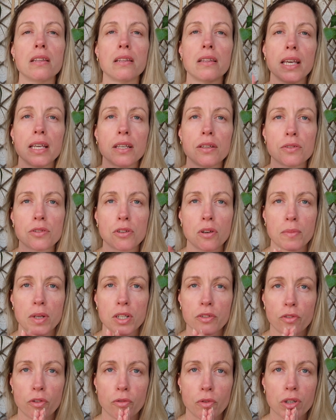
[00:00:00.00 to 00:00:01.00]
thank you so
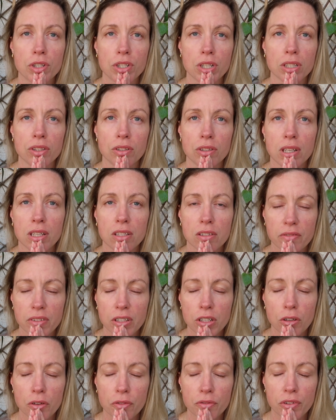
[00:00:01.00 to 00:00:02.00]
much for watching today's
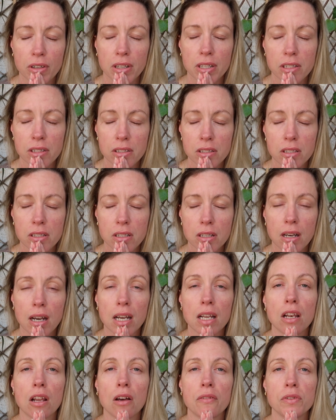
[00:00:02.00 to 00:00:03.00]
video, friends.
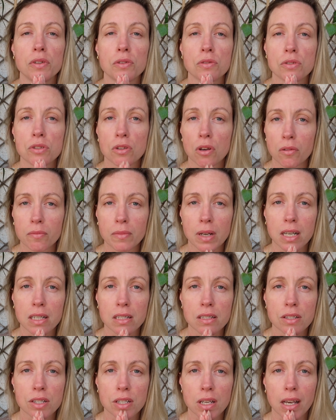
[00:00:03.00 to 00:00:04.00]
I love you so
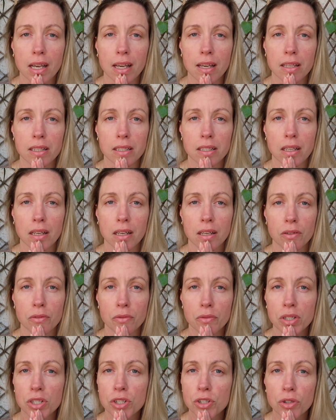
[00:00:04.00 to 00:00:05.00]
much and I
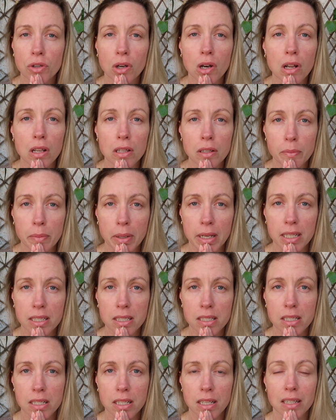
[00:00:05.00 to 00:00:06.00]
wish you all the
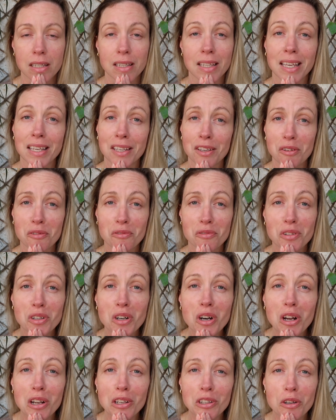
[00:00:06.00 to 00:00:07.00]
best, and thank you
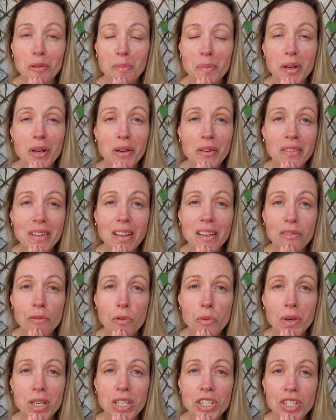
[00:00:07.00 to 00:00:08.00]
for all your birthday
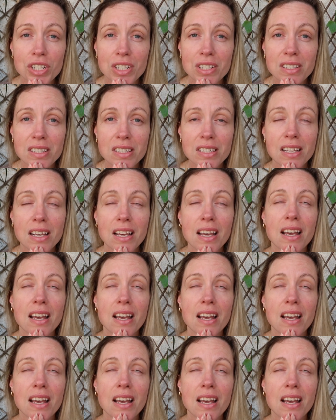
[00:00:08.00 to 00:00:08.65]
wishes